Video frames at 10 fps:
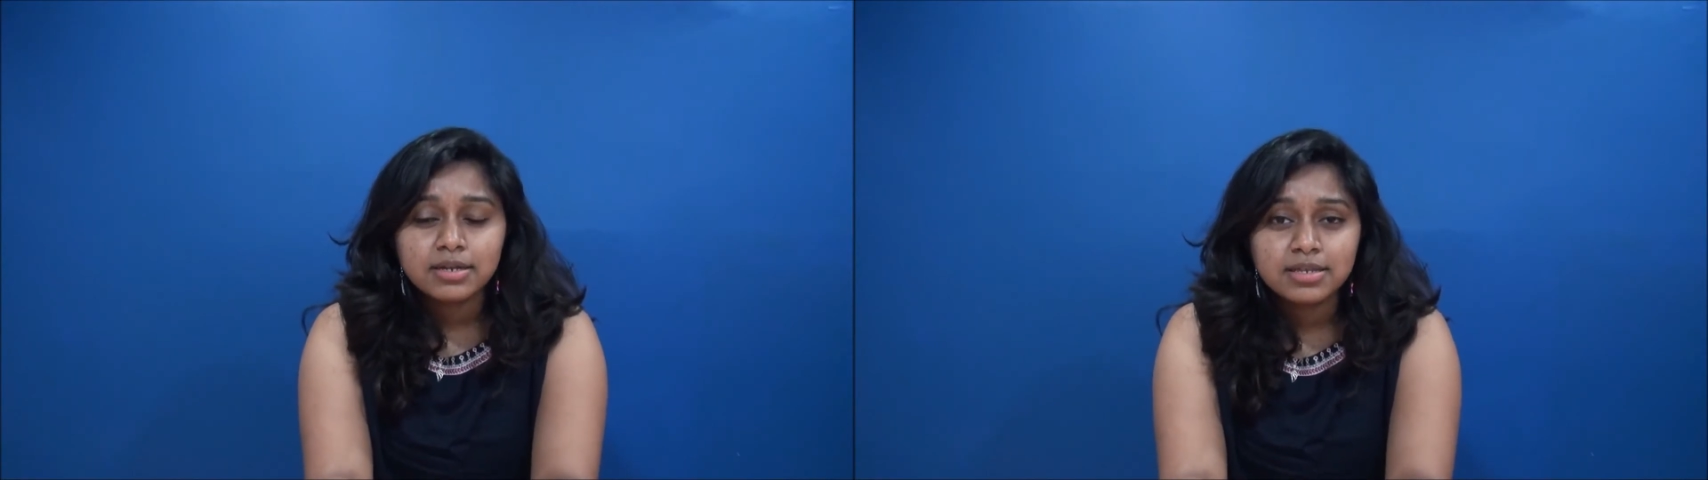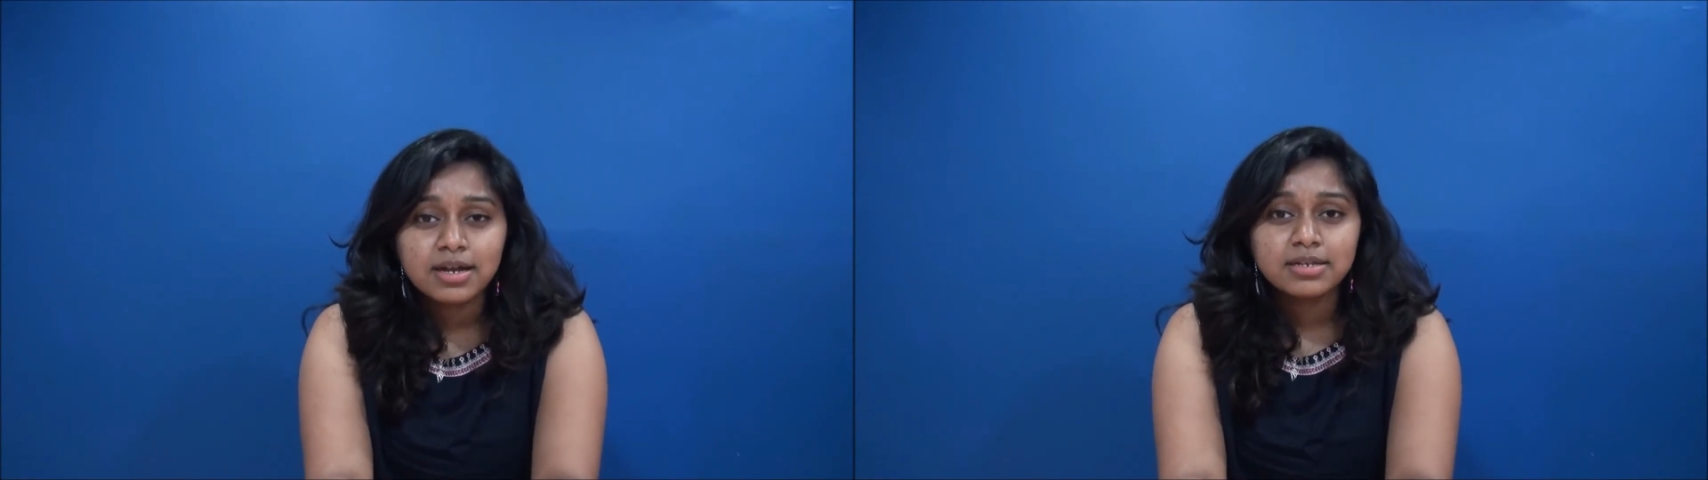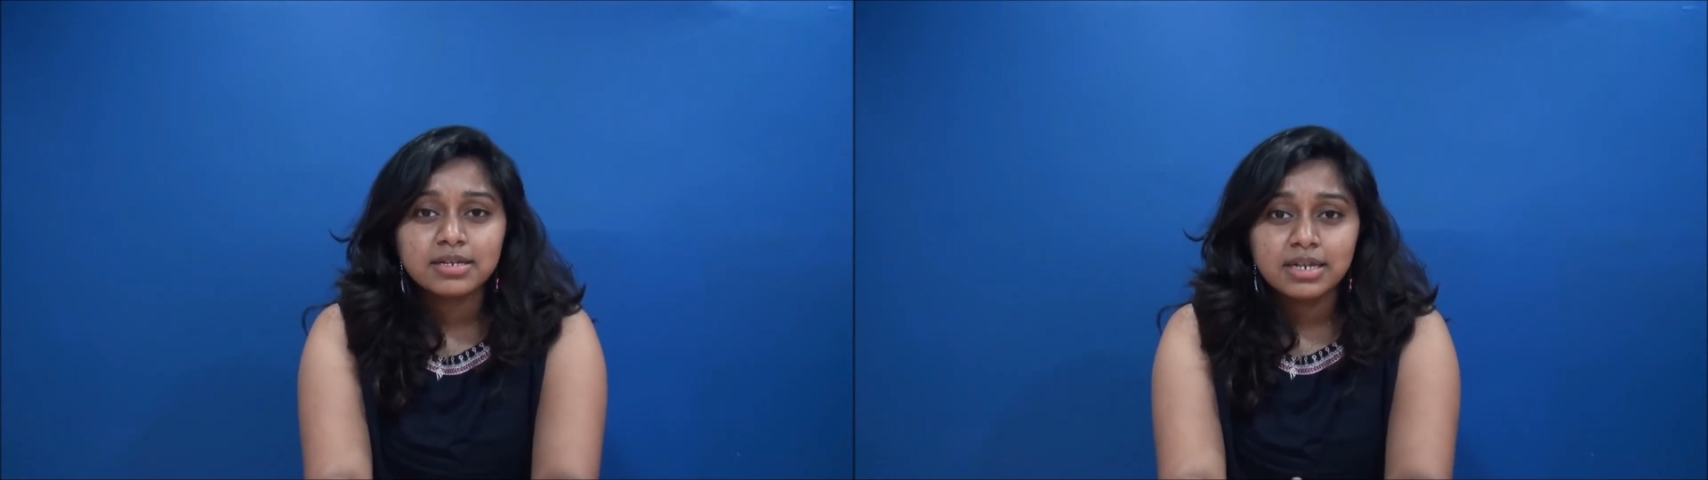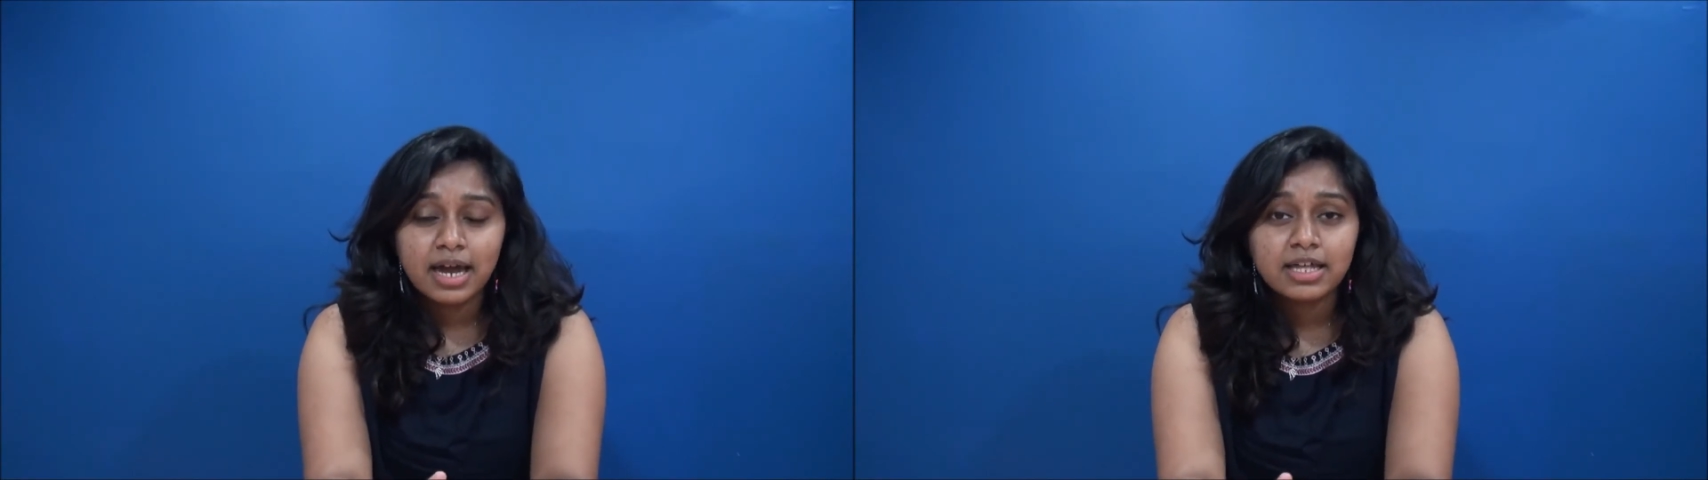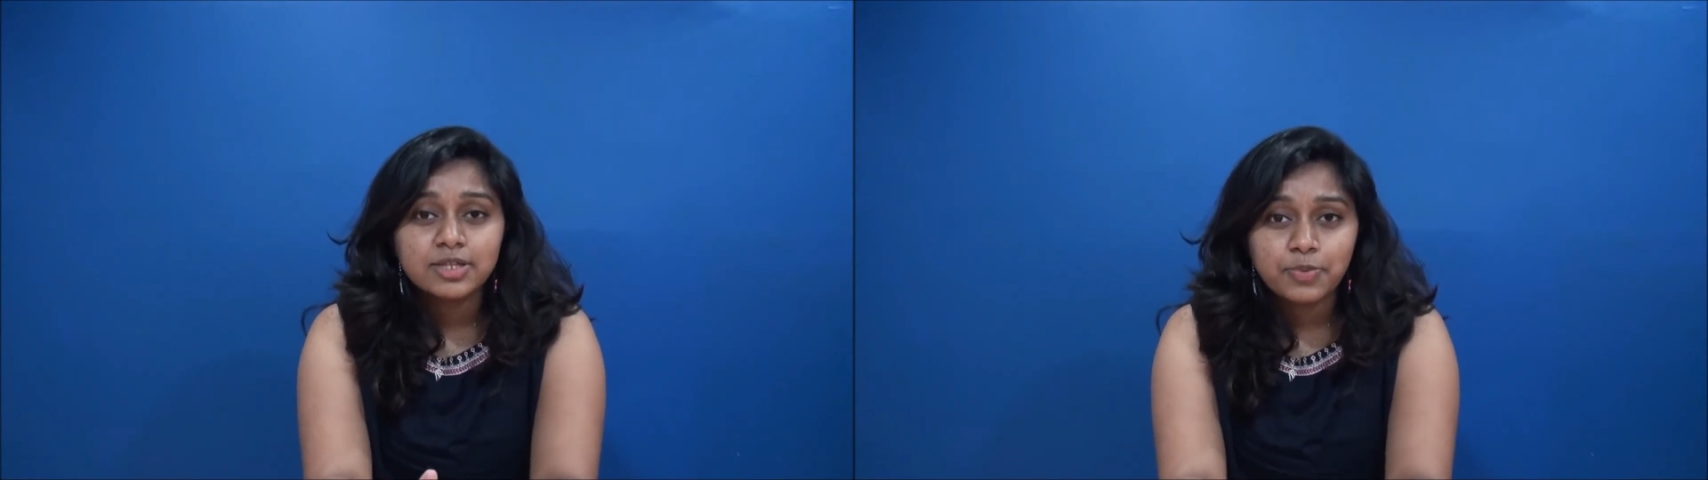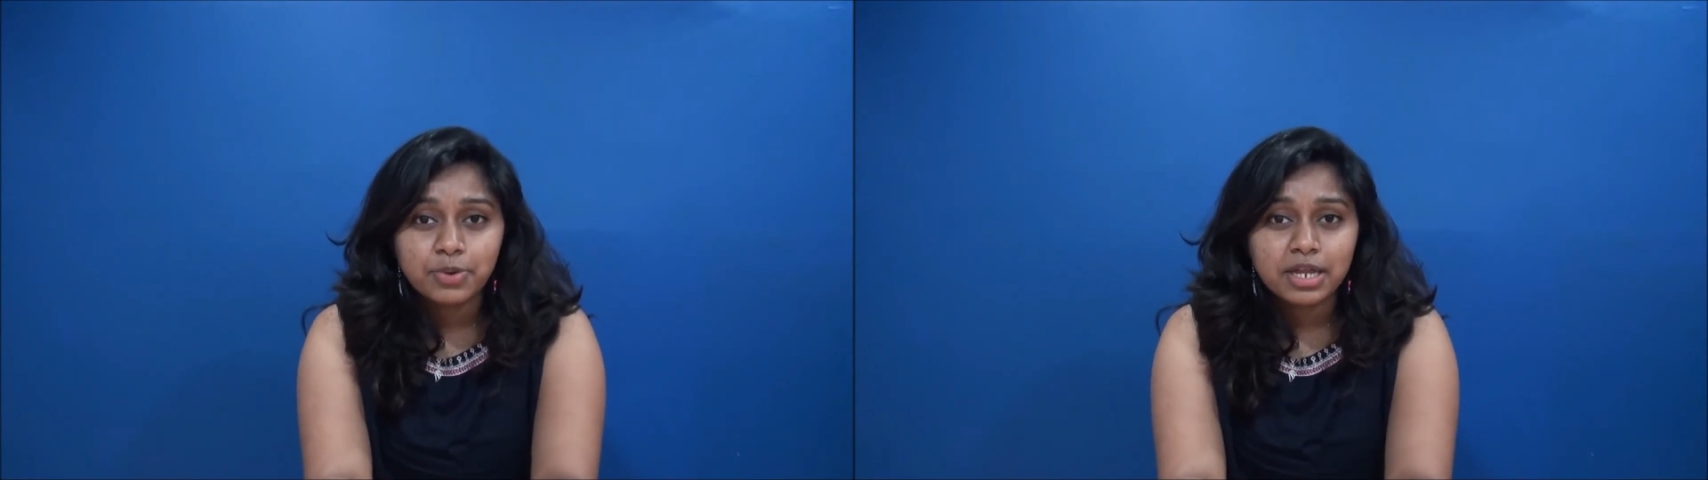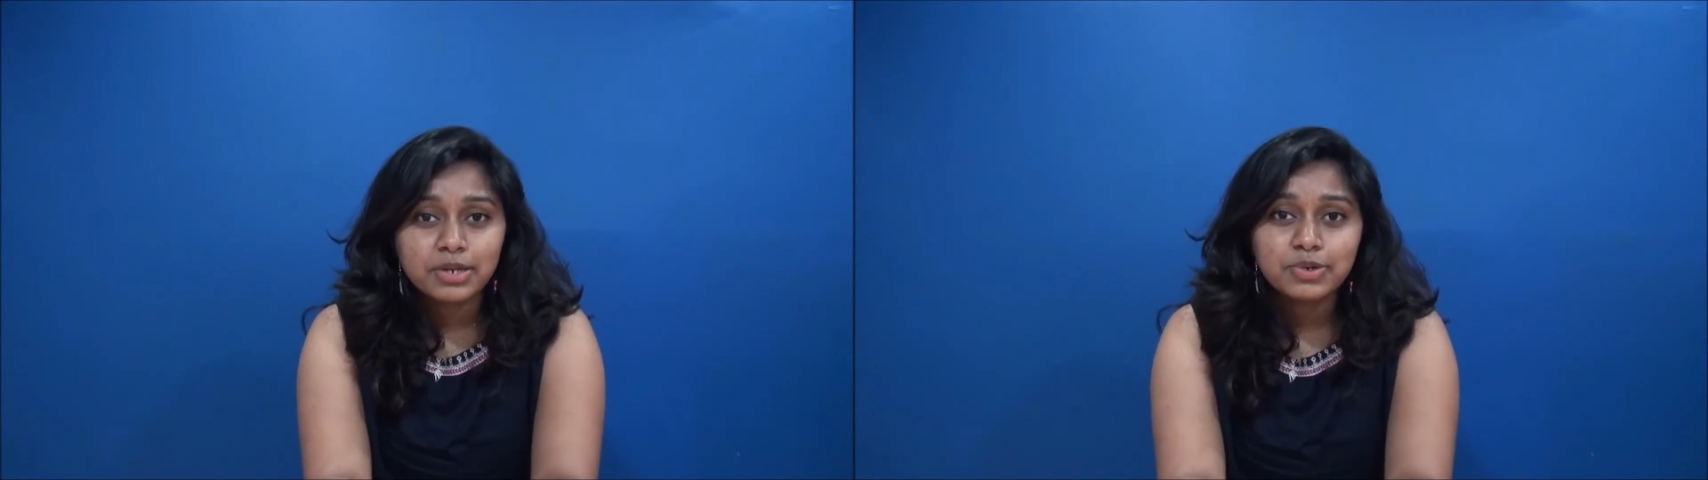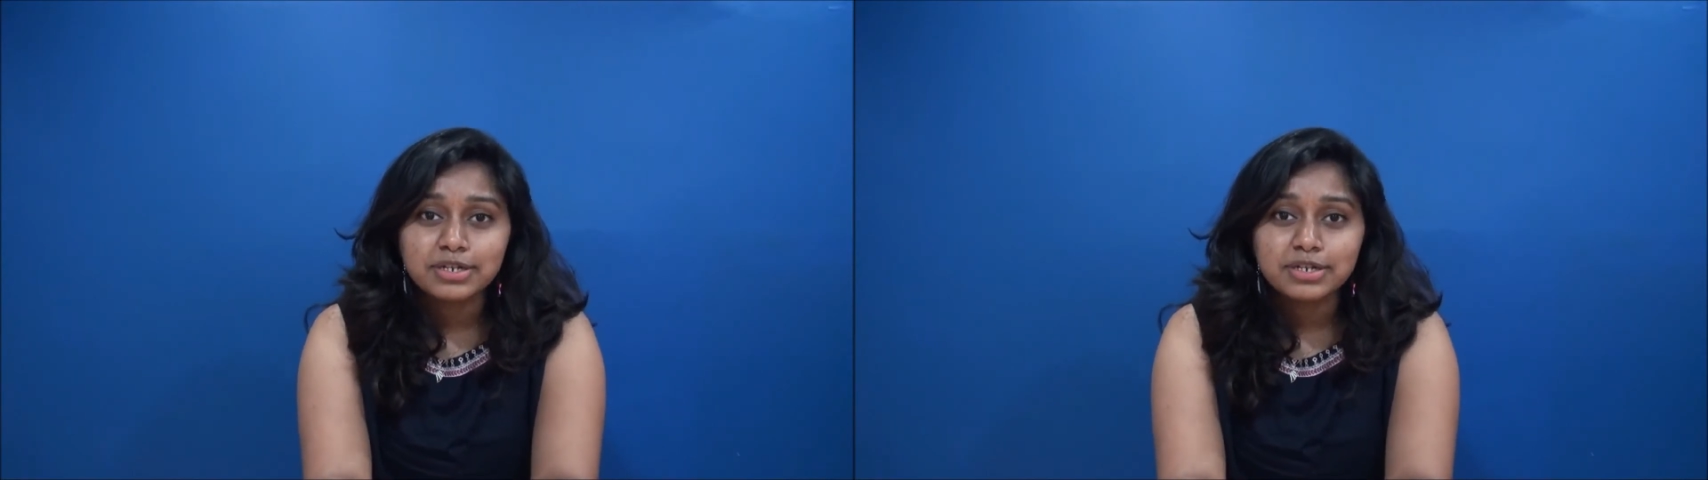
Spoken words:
consultant I had spoken to,